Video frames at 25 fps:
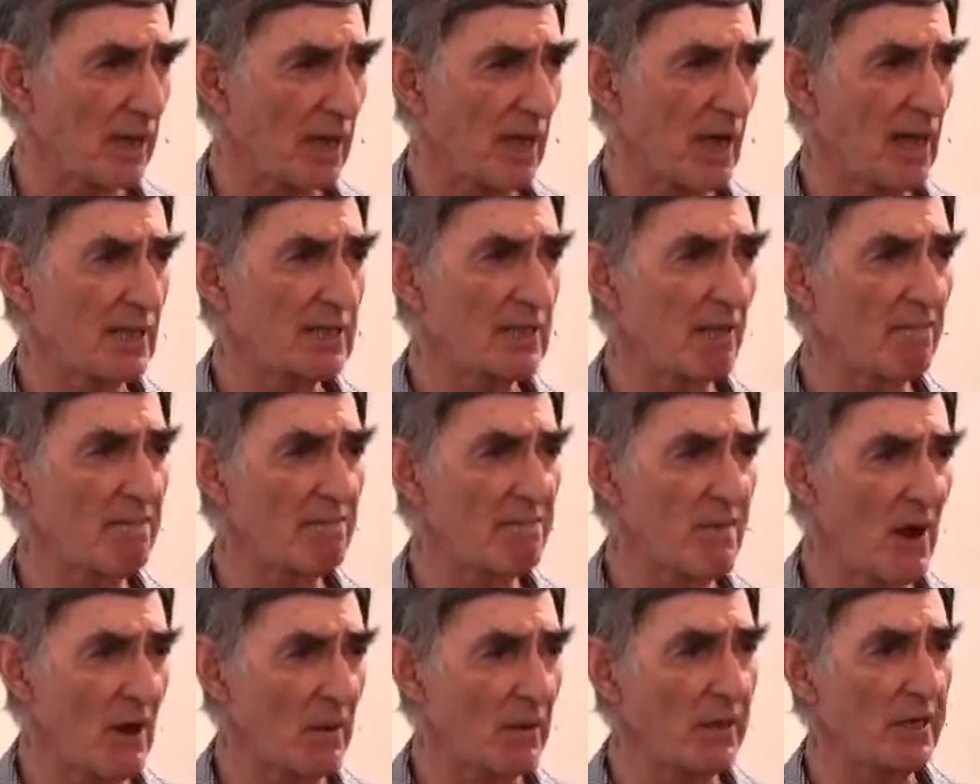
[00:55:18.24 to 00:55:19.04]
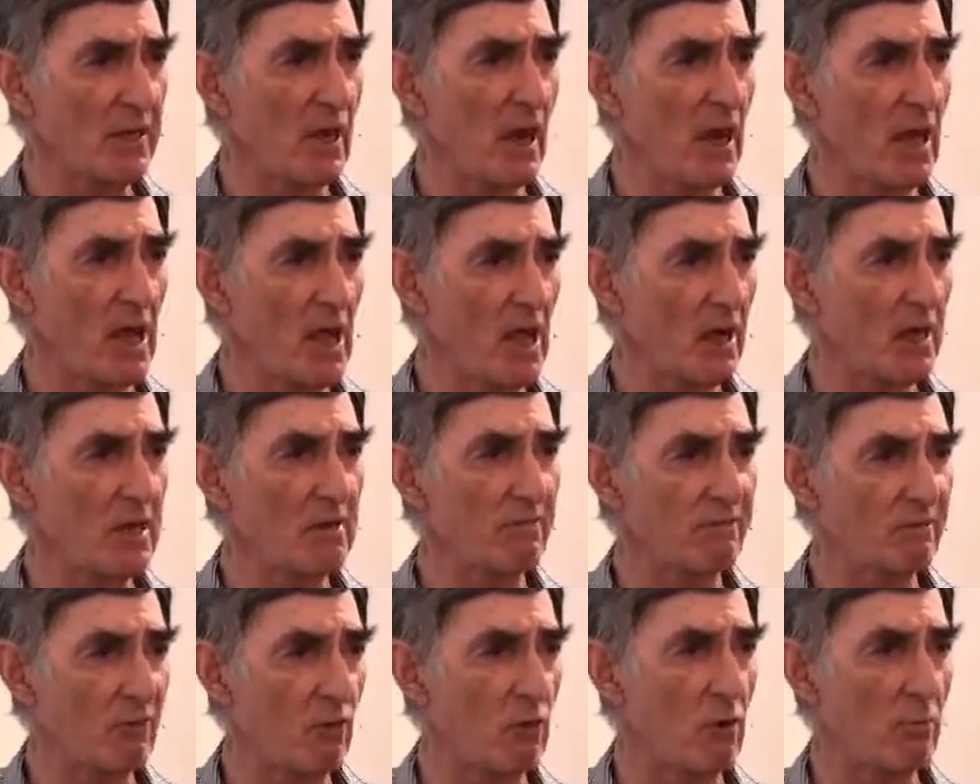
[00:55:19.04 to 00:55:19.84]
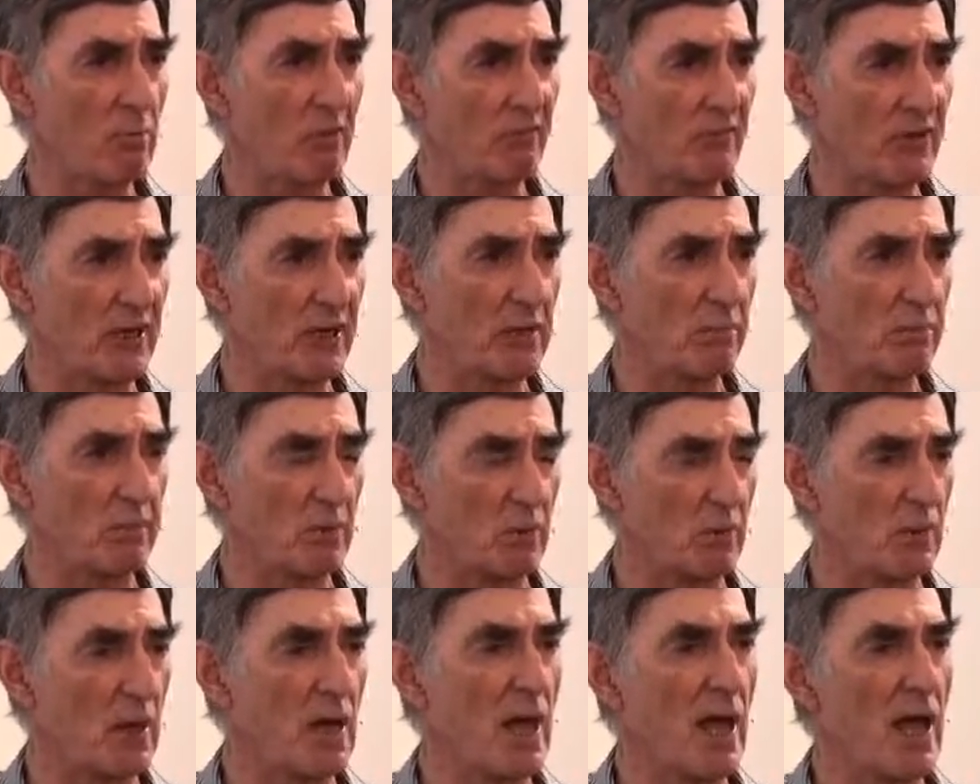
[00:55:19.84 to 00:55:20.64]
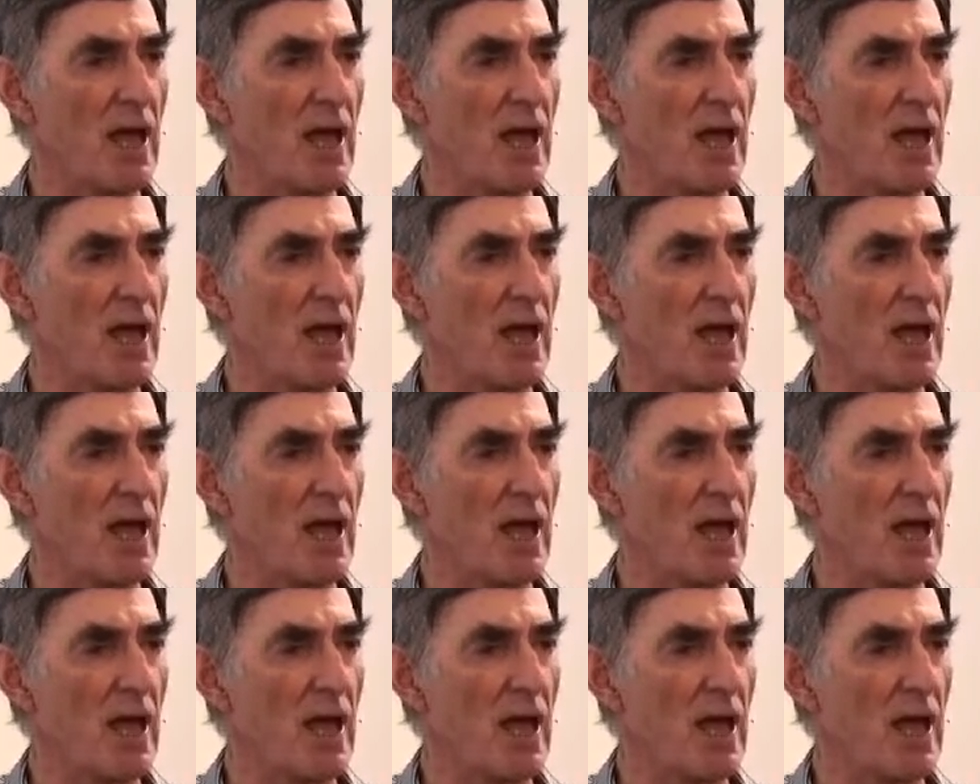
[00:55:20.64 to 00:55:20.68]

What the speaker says: It's a very early form of Hebrew.